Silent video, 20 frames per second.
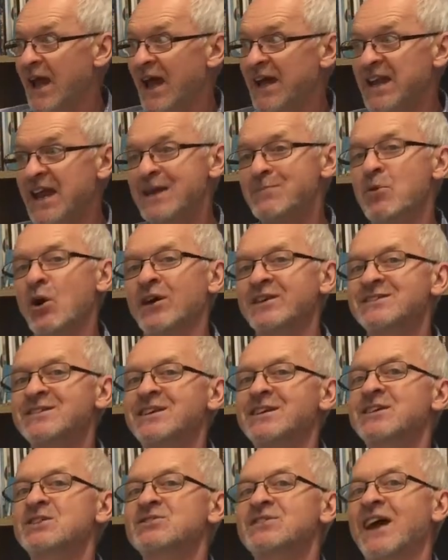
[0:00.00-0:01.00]
And
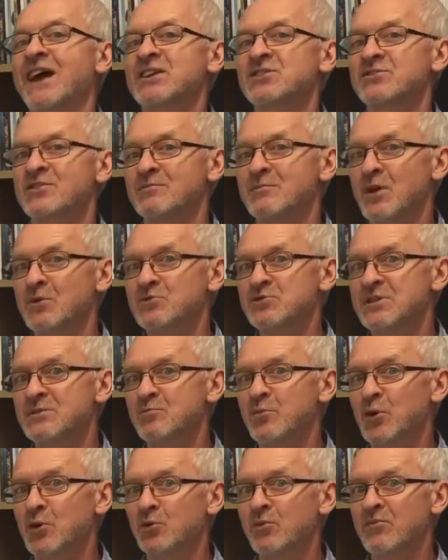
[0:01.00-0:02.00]
MIT stands for most
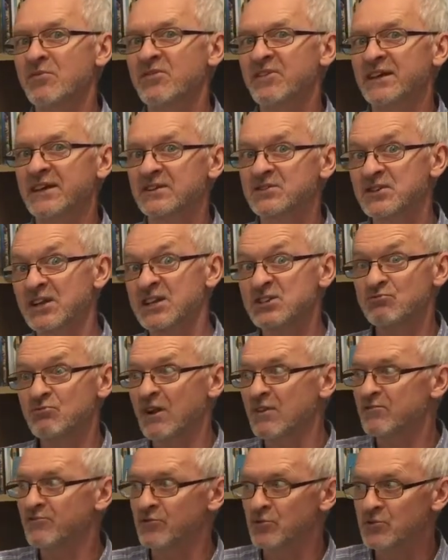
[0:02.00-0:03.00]
important thing. So let's
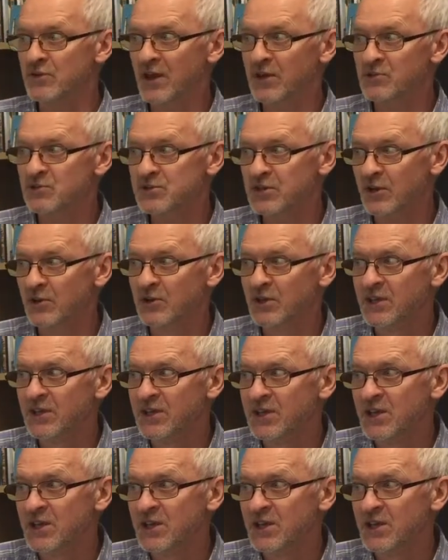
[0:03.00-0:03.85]
run through those. So